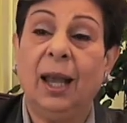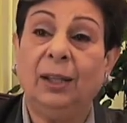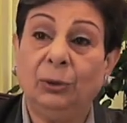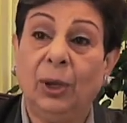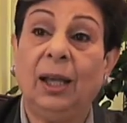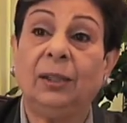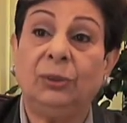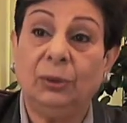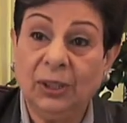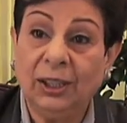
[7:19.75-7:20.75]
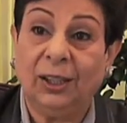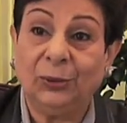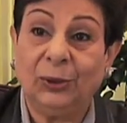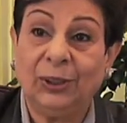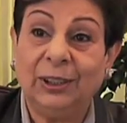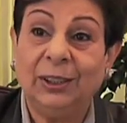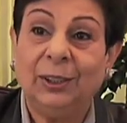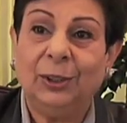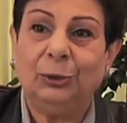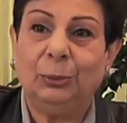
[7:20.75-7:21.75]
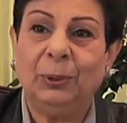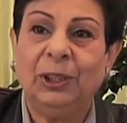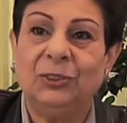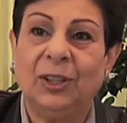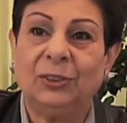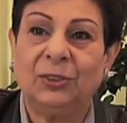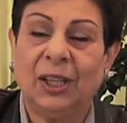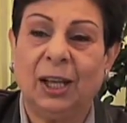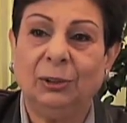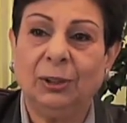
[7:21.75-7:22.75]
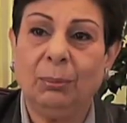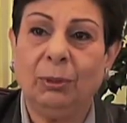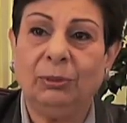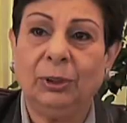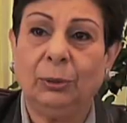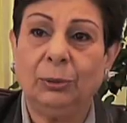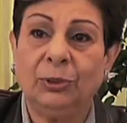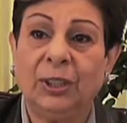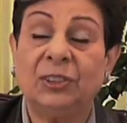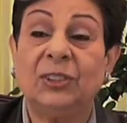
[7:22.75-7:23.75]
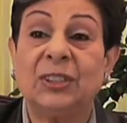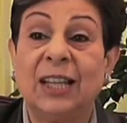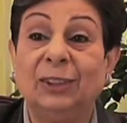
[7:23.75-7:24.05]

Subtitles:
and to act unilaterally, to prejudge the outcome of negotiations,